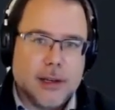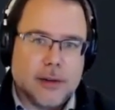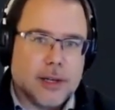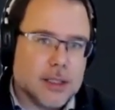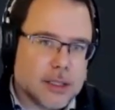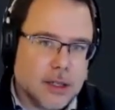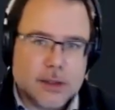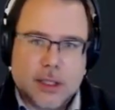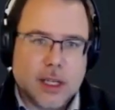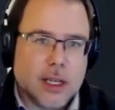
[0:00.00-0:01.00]

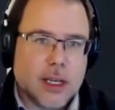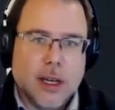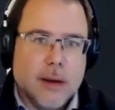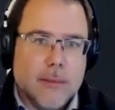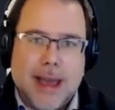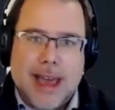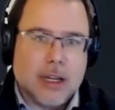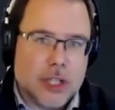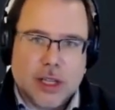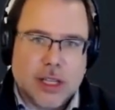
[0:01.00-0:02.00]
consulting,
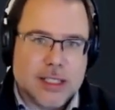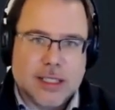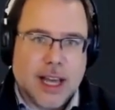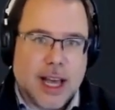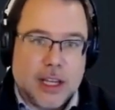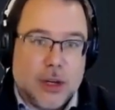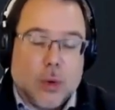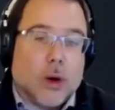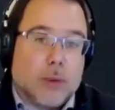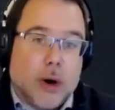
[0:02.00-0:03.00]
managing
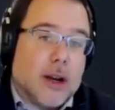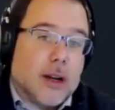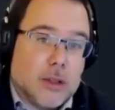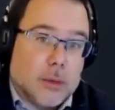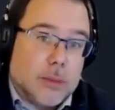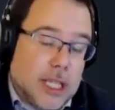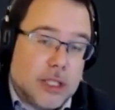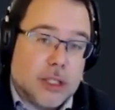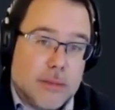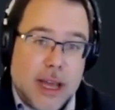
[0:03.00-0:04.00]
your product, or
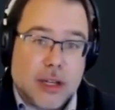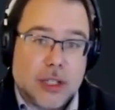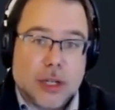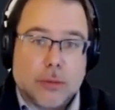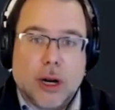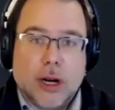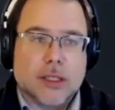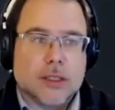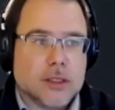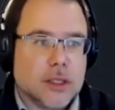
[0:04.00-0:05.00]
potentially managing your product
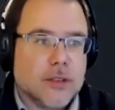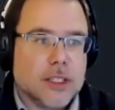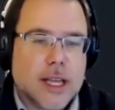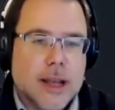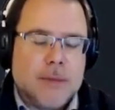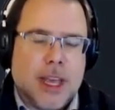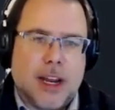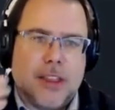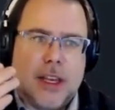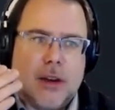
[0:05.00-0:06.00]
as a service. And
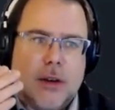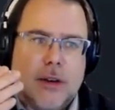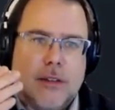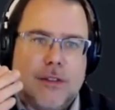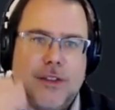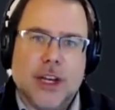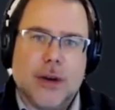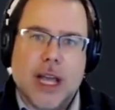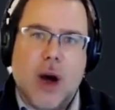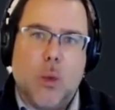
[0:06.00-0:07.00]
I think
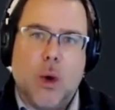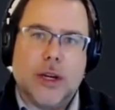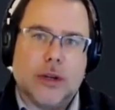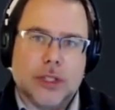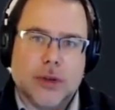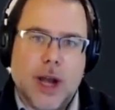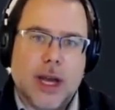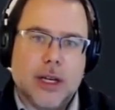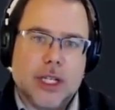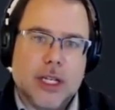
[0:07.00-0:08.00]
figuring out what your
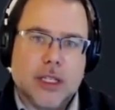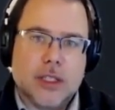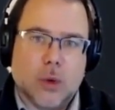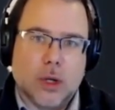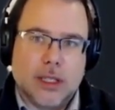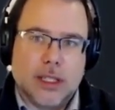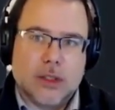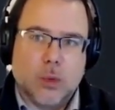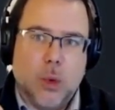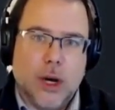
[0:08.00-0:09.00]
strategy is, or at
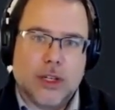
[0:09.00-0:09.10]
least what